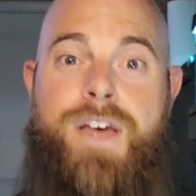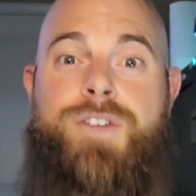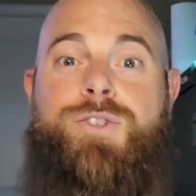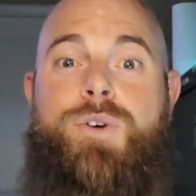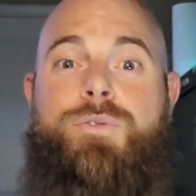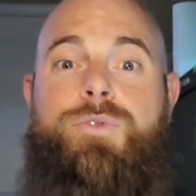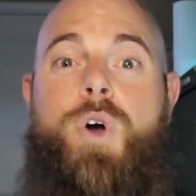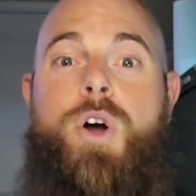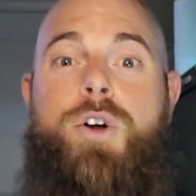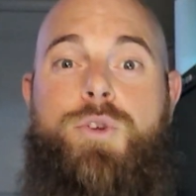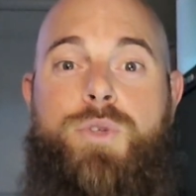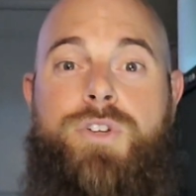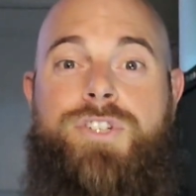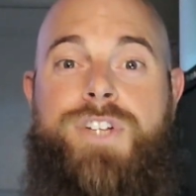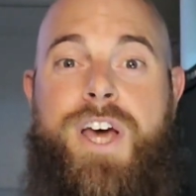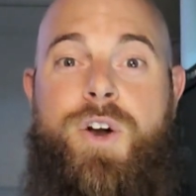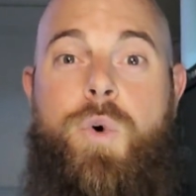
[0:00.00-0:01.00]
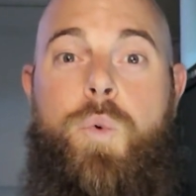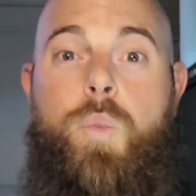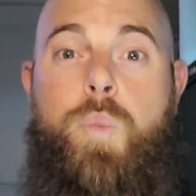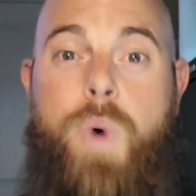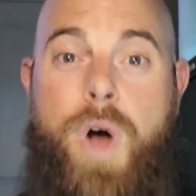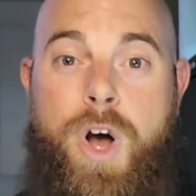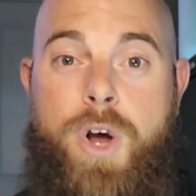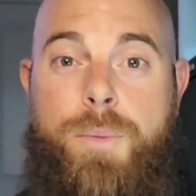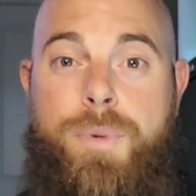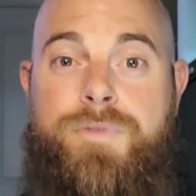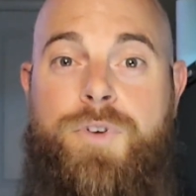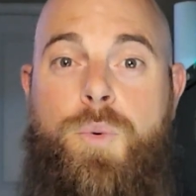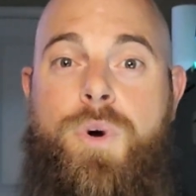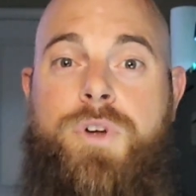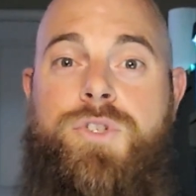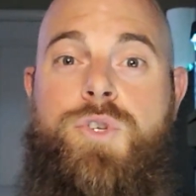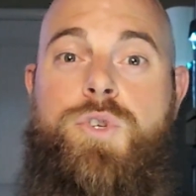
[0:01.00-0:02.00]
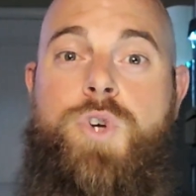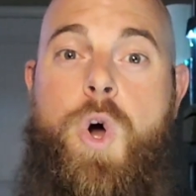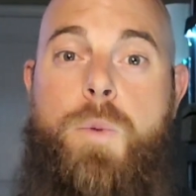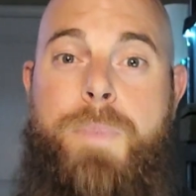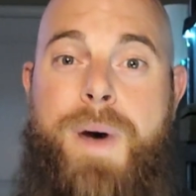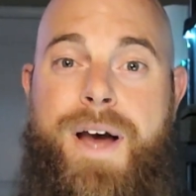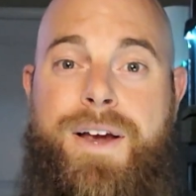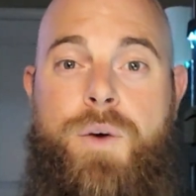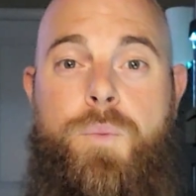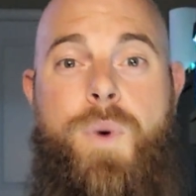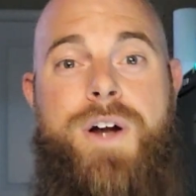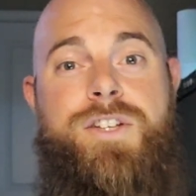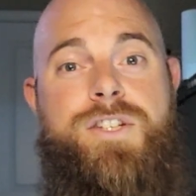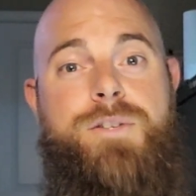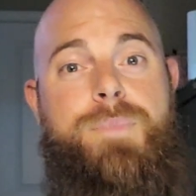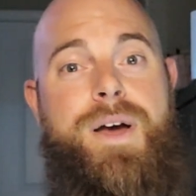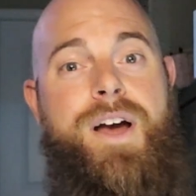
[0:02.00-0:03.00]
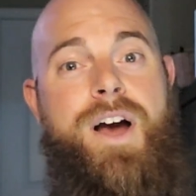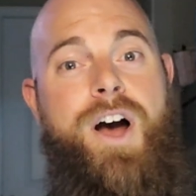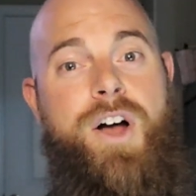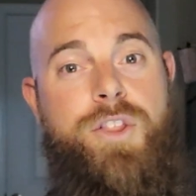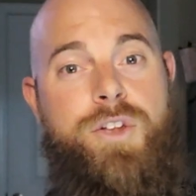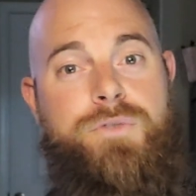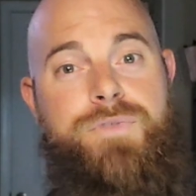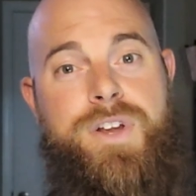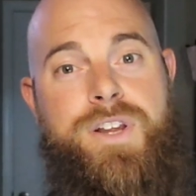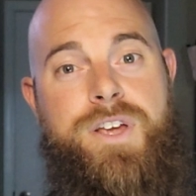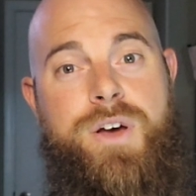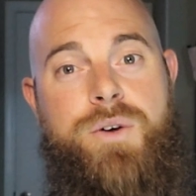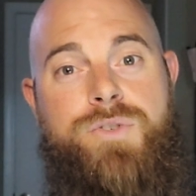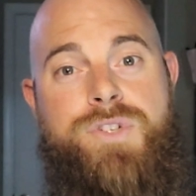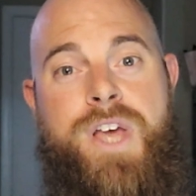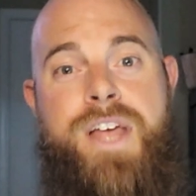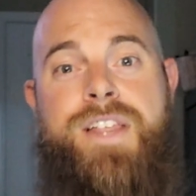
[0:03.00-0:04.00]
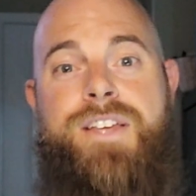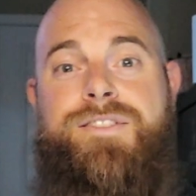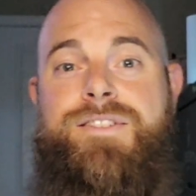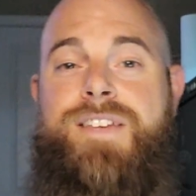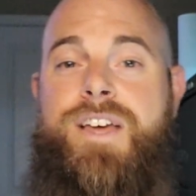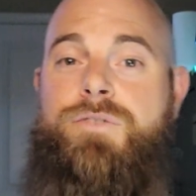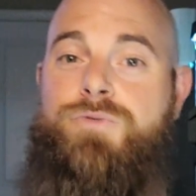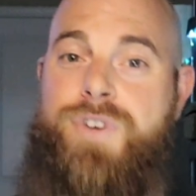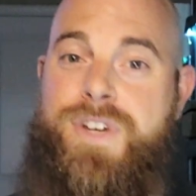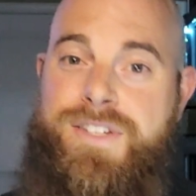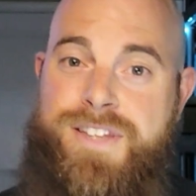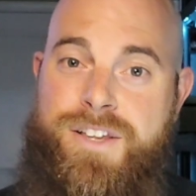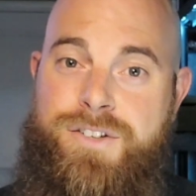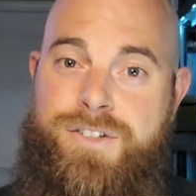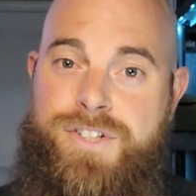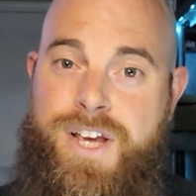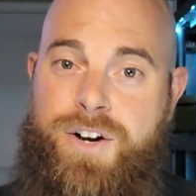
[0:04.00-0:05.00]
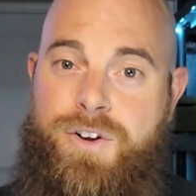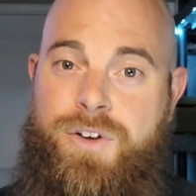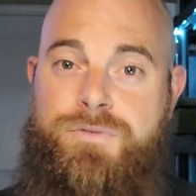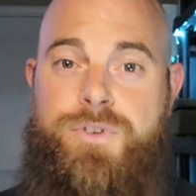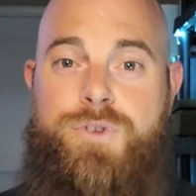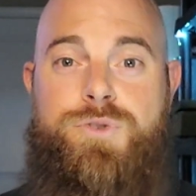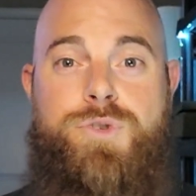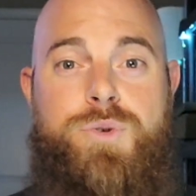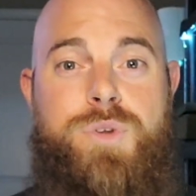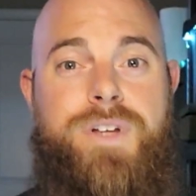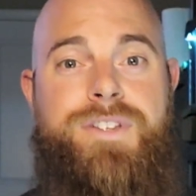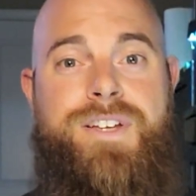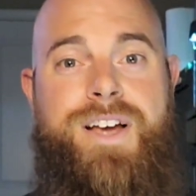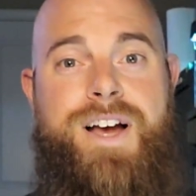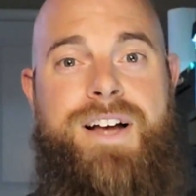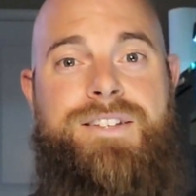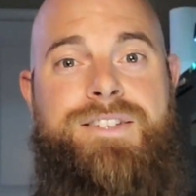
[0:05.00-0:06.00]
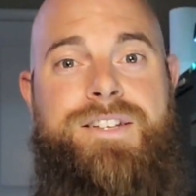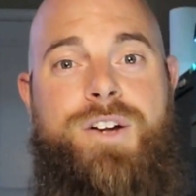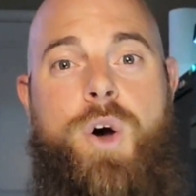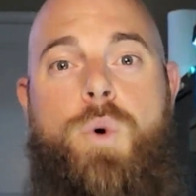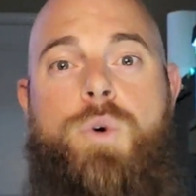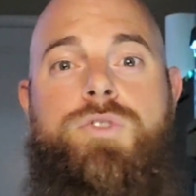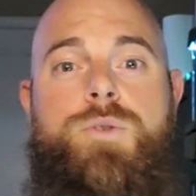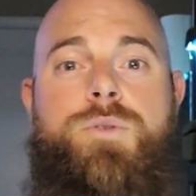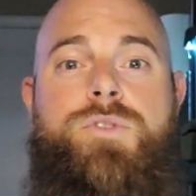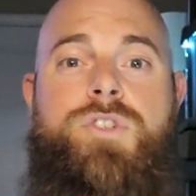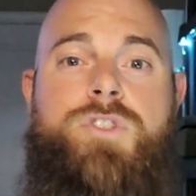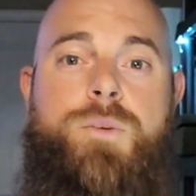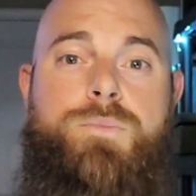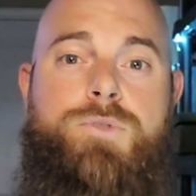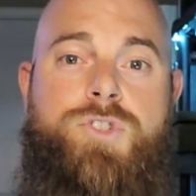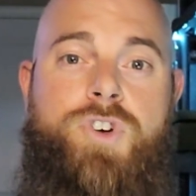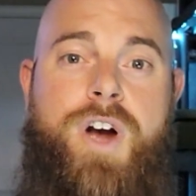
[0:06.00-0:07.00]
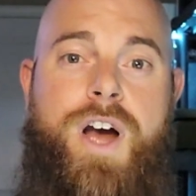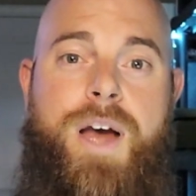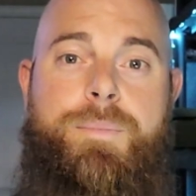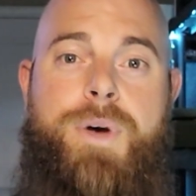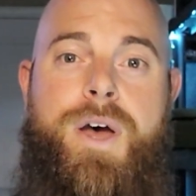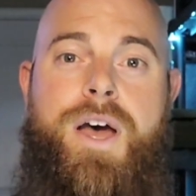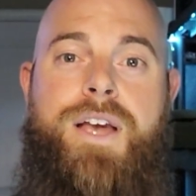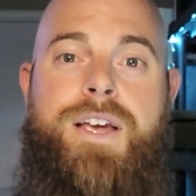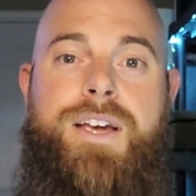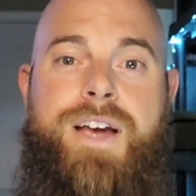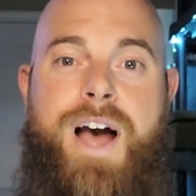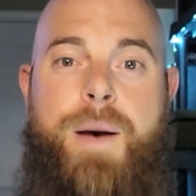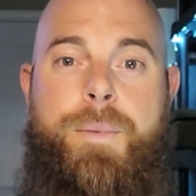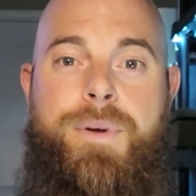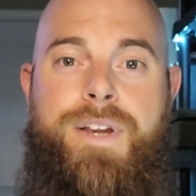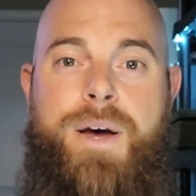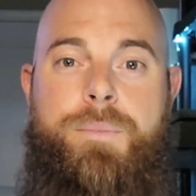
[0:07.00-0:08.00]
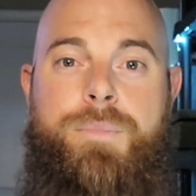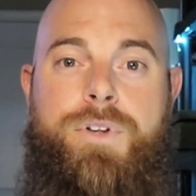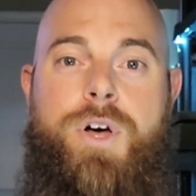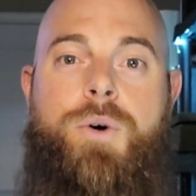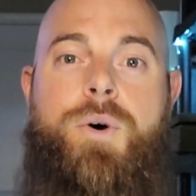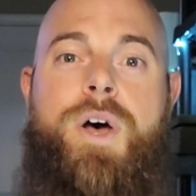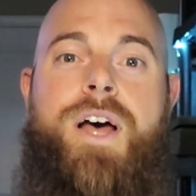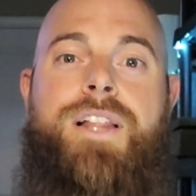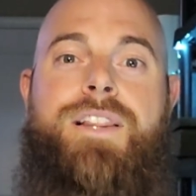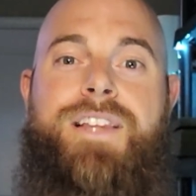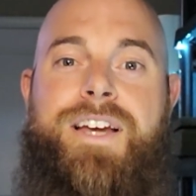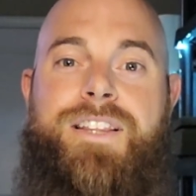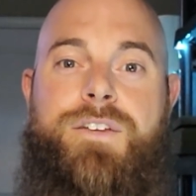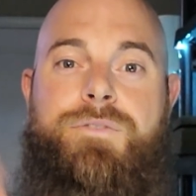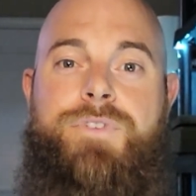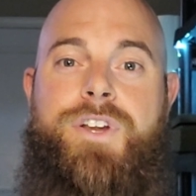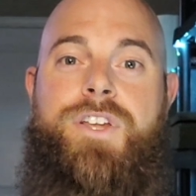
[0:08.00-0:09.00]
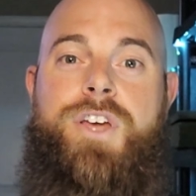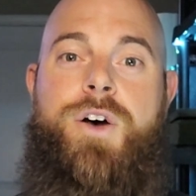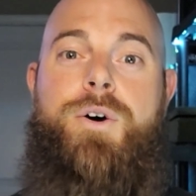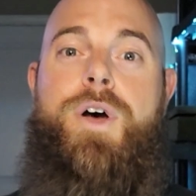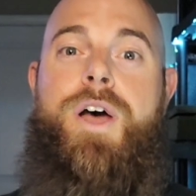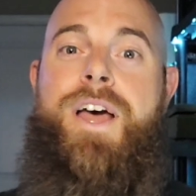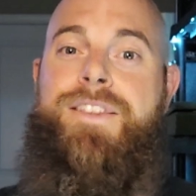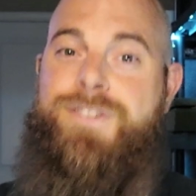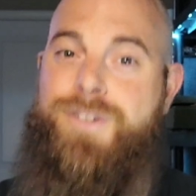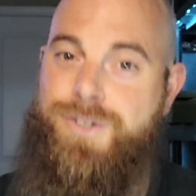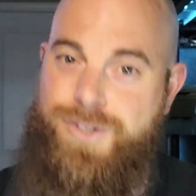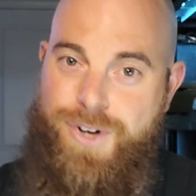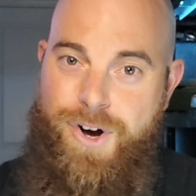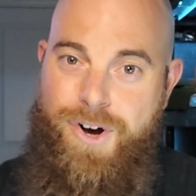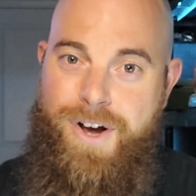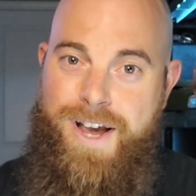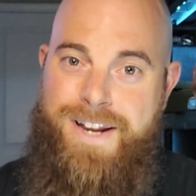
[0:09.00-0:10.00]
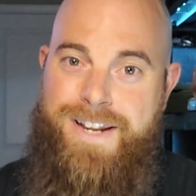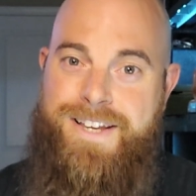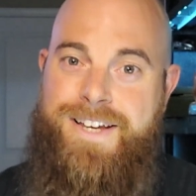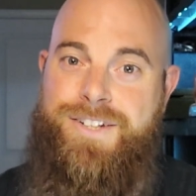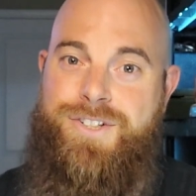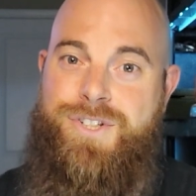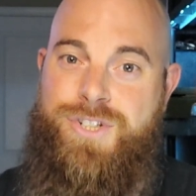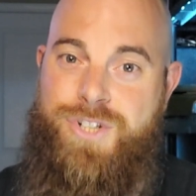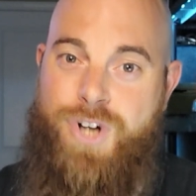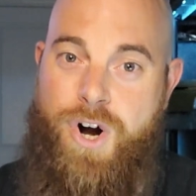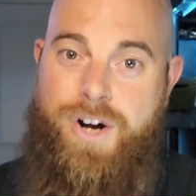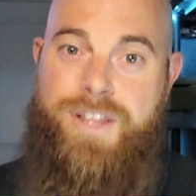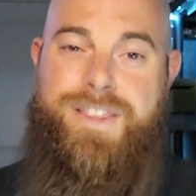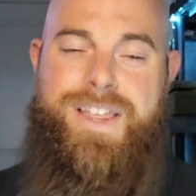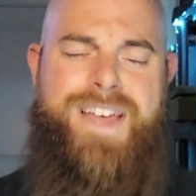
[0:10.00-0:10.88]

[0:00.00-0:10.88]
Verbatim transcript: So if you are new to the channel, welcome. If you want to, go back and watch some of my other videos. This is a reselling channel. If you do like the content, always remember to subscribe, Comment down below, like the video, so let's go ahead and get started.